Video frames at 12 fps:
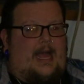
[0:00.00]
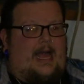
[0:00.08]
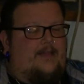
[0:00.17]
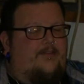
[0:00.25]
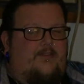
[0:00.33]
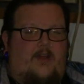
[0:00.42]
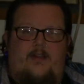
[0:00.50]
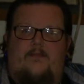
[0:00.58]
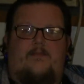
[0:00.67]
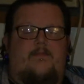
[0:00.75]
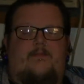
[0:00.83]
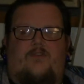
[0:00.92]
I started
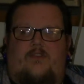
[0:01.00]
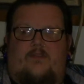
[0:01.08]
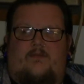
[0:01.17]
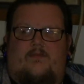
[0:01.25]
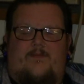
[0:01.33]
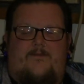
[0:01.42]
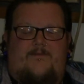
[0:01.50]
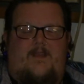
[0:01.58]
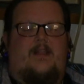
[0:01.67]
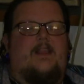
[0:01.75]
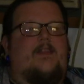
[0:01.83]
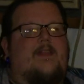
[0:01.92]
just
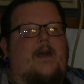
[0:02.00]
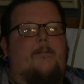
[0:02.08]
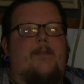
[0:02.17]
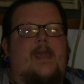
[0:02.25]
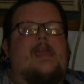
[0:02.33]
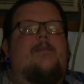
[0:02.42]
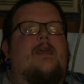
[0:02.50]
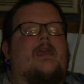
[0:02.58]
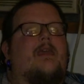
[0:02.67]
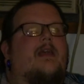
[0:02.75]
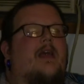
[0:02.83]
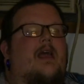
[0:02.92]
feeling that maybe